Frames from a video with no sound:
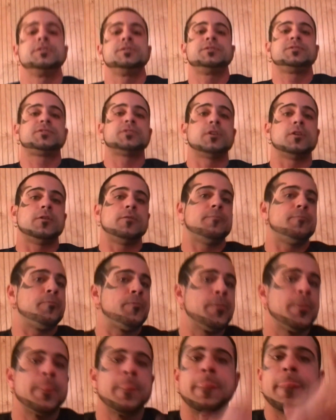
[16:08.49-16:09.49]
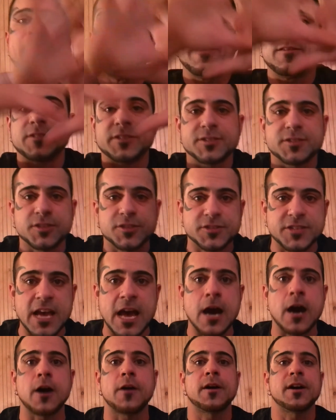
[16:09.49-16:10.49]
So this is
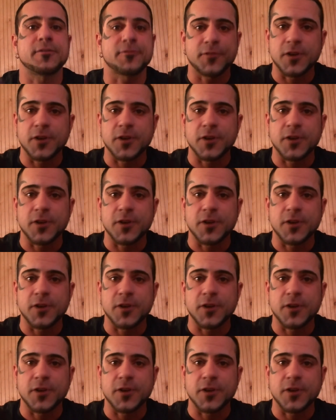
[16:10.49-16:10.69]
how